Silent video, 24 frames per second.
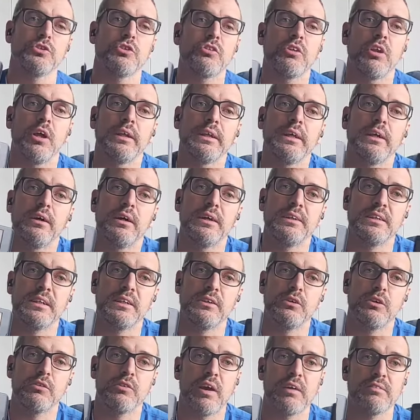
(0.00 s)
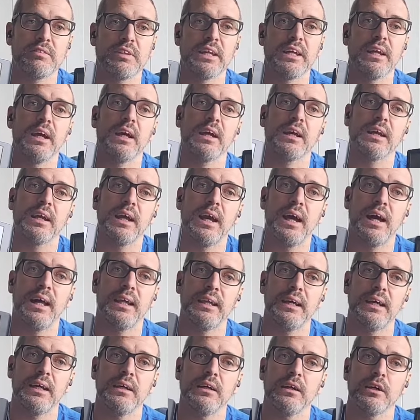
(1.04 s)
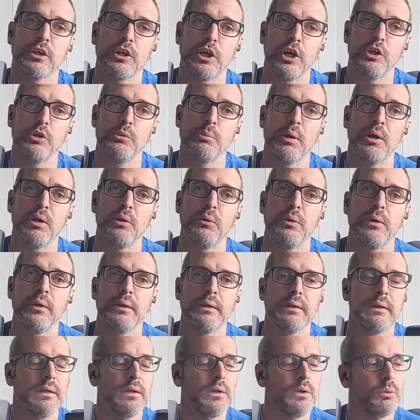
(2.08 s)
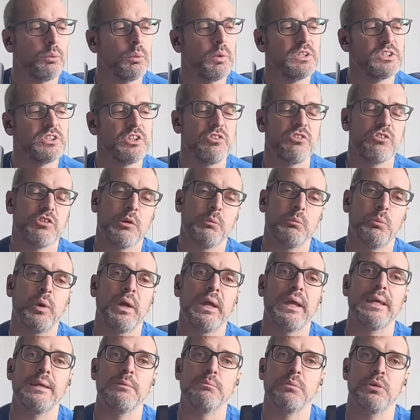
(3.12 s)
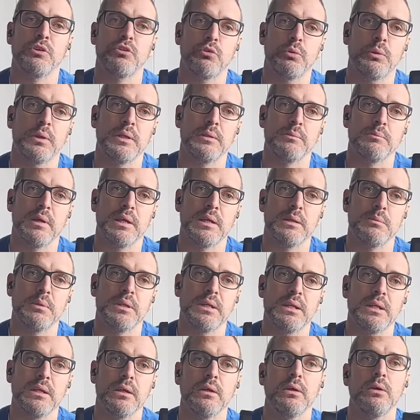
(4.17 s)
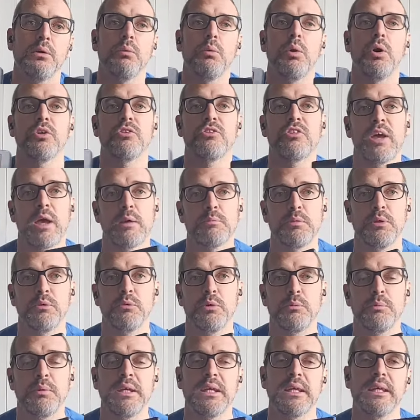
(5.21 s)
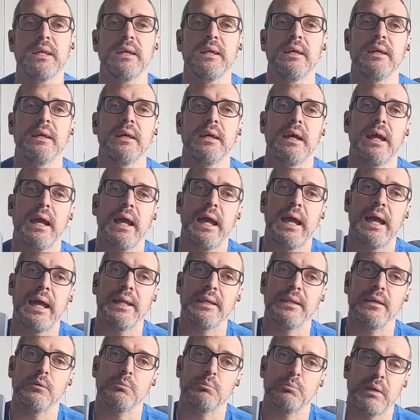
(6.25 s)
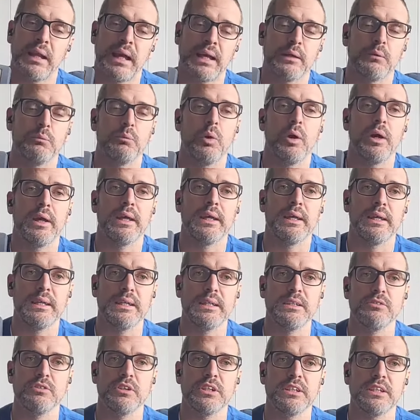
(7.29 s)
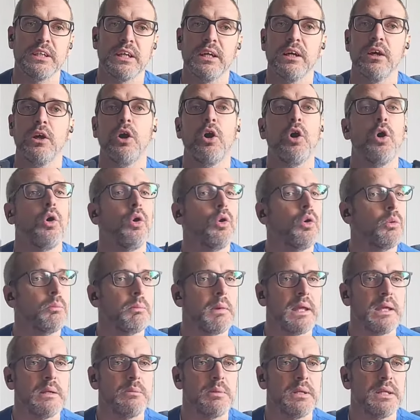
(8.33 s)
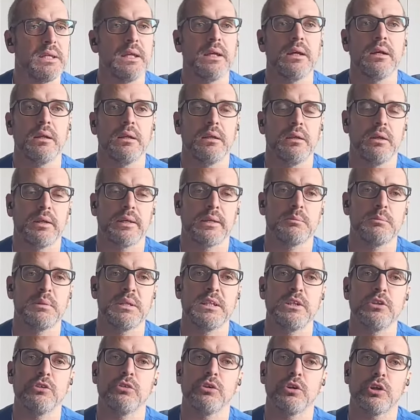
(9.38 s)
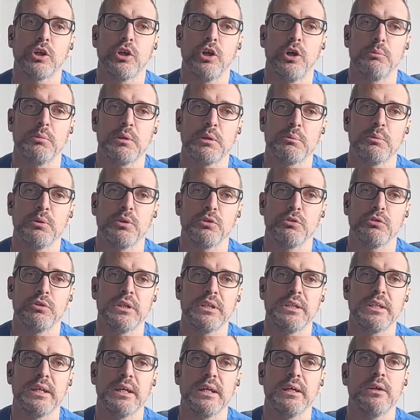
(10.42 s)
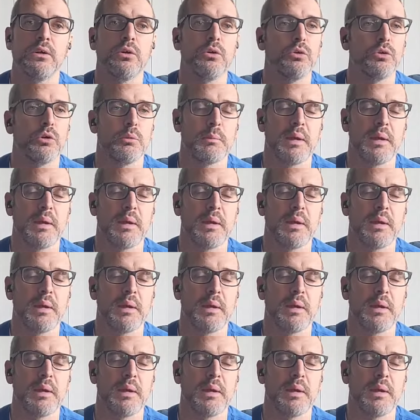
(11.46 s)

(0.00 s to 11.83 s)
just like the idea of having a colour Kobo, which is somewhere in between maybe what a tablet would be and a black and white e-reader. Or maybe, like me, you're a comic book reader or a